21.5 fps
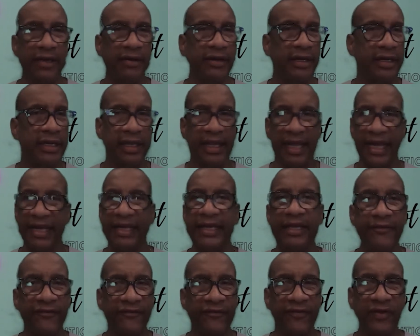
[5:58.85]
or like
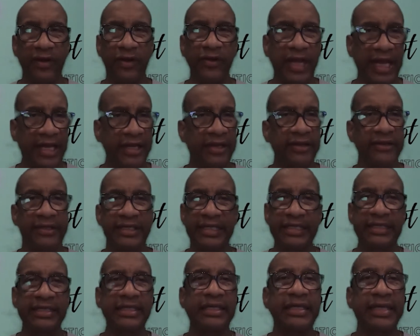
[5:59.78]
you feel like you're
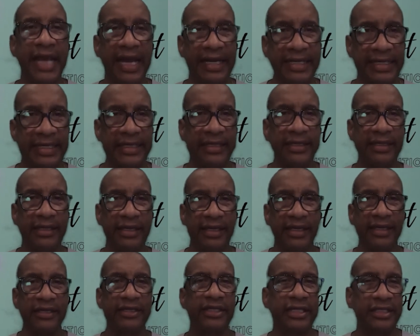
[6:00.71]
disconnected
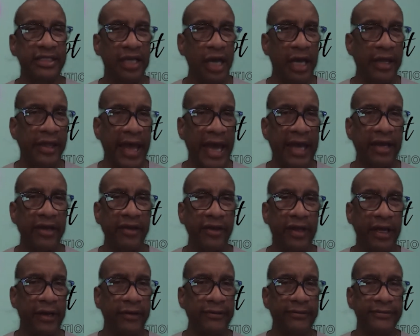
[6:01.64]
just on that
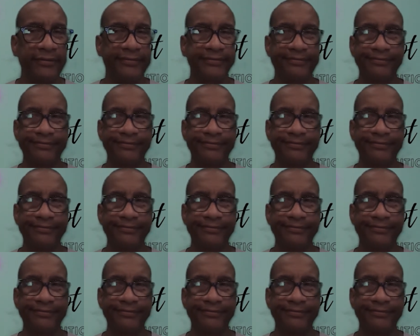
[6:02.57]
alone,